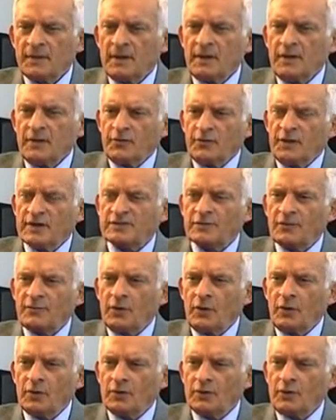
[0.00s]
first of
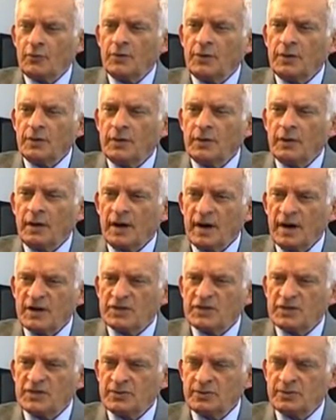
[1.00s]
all, we had
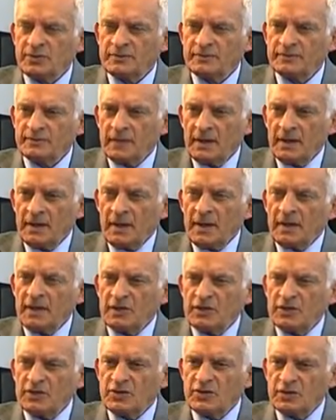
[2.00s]
to
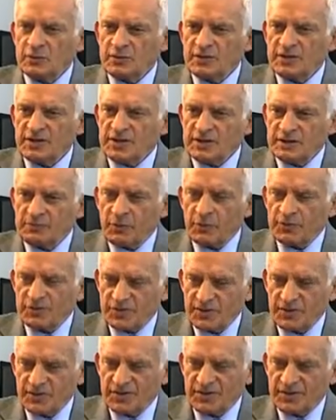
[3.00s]
introduce Lisbon
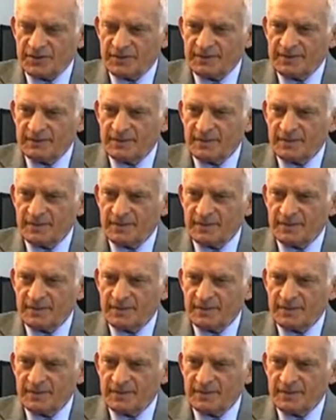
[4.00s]
Treaty,